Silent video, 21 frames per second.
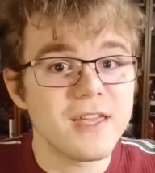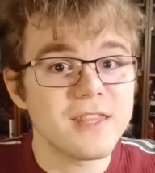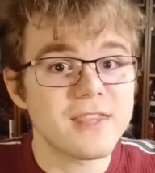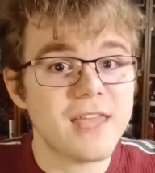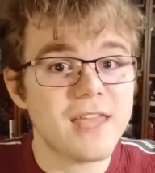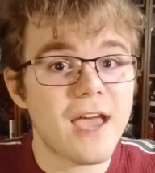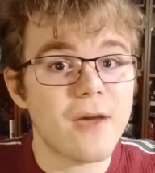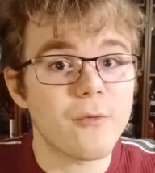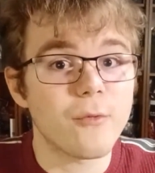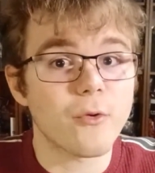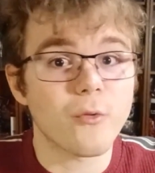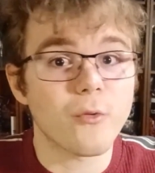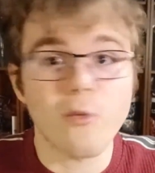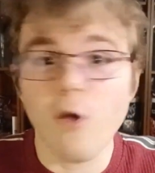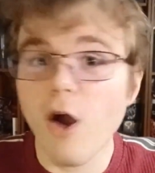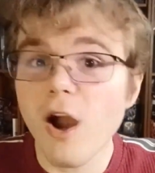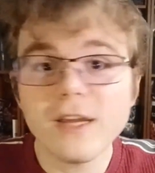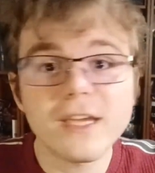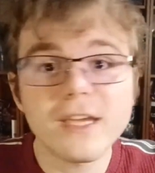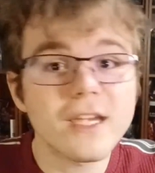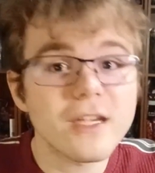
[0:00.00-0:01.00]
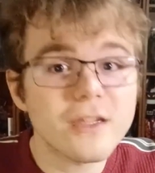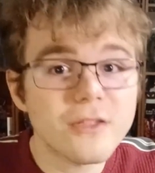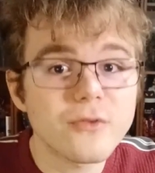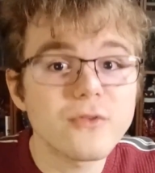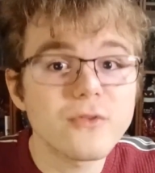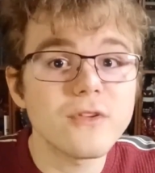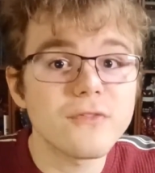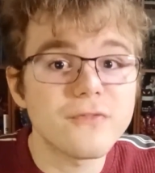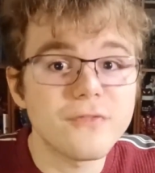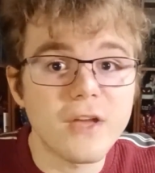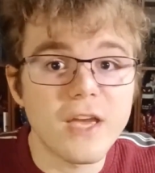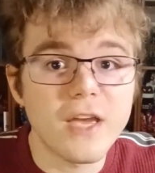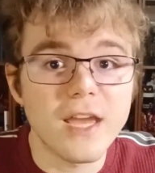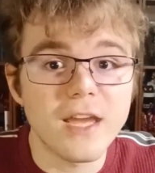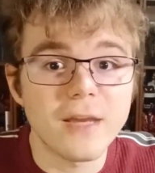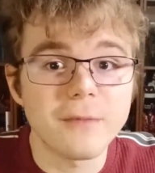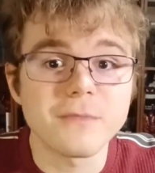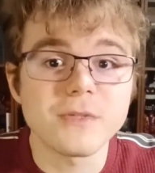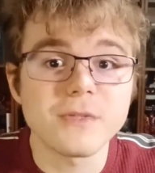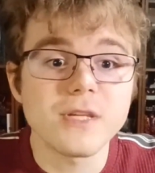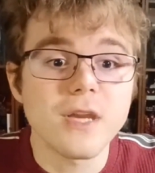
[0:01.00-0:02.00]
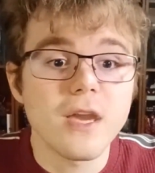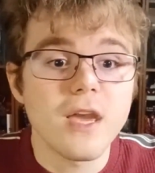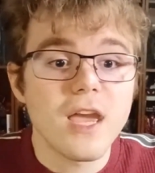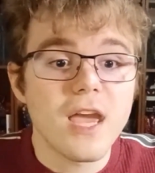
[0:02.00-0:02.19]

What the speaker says: that were walking through the flames,